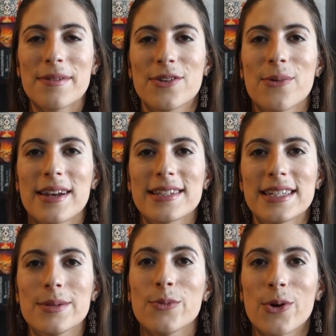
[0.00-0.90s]
if you want to
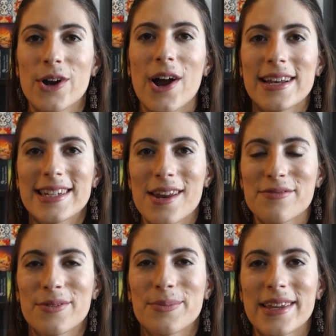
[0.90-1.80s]
see more content
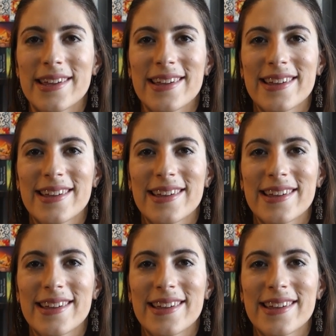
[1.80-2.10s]
from me.